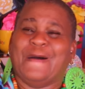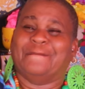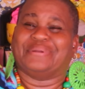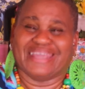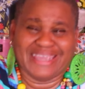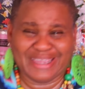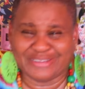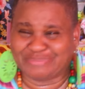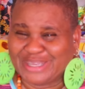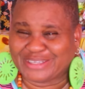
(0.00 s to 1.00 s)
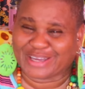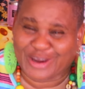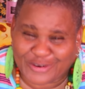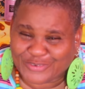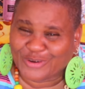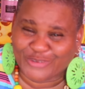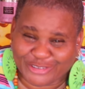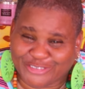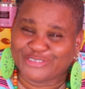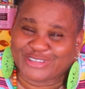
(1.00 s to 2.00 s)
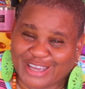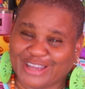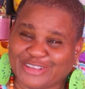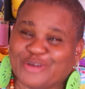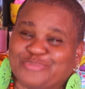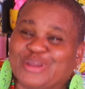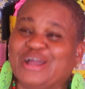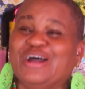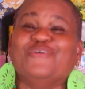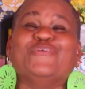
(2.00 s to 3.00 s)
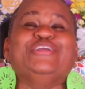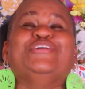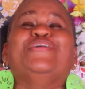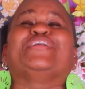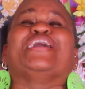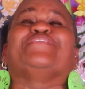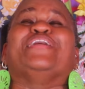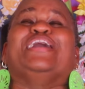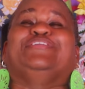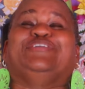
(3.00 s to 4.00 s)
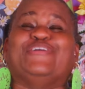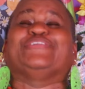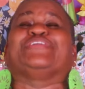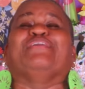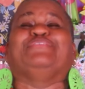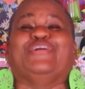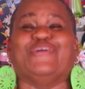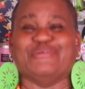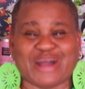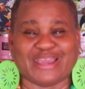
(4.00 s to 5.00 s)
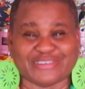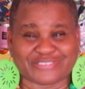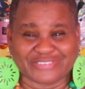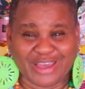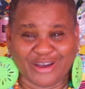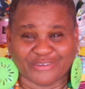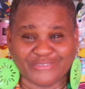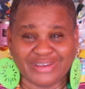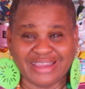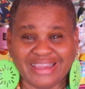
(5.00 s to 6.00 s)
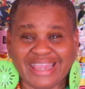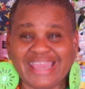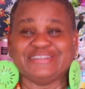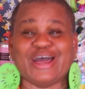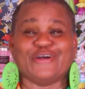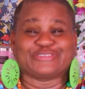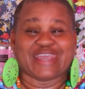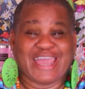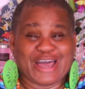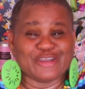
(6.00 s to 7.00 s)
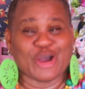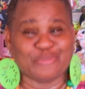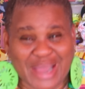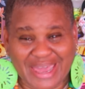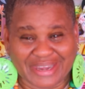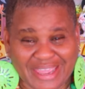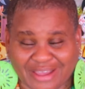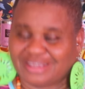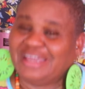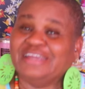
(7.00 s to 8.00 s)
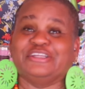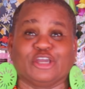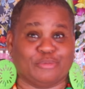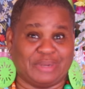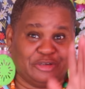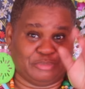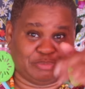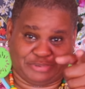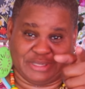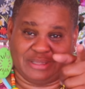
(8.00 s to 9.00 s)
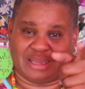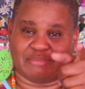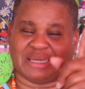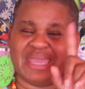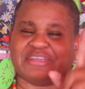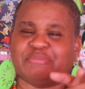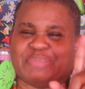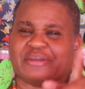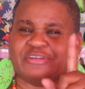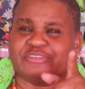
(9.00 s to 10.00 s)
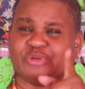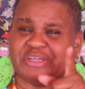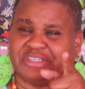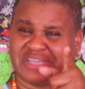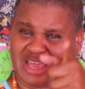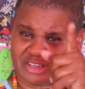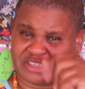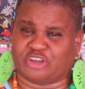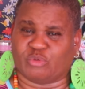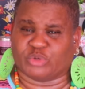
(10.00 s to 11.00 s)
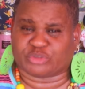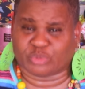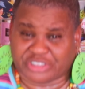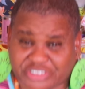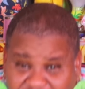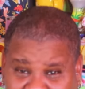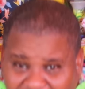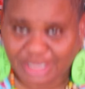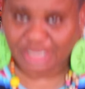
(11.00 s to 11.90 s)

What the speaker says: please be careful what you tell your friends. When you get ready to do something, do it by yourself. And don't tell nobody else. There go my, see, I'm glad these batteries are running down because I know which one is good.